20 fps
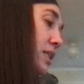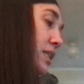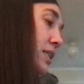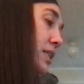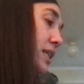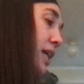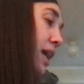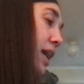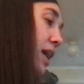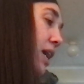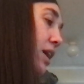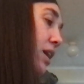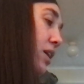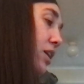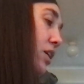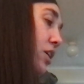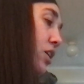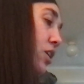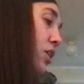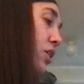to say,
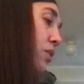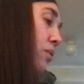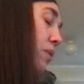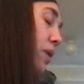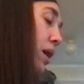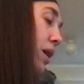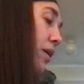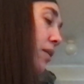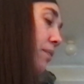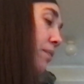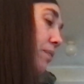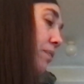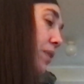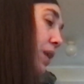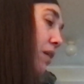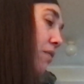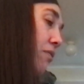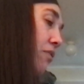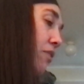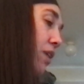well,
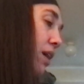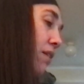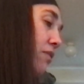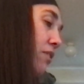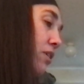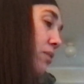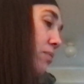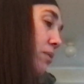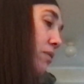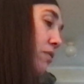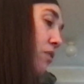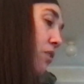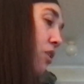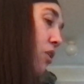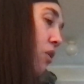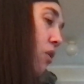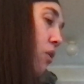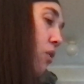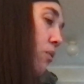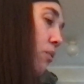not forever, but for
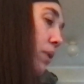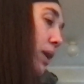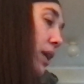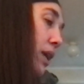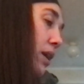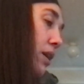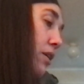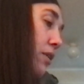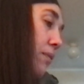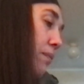a whole week.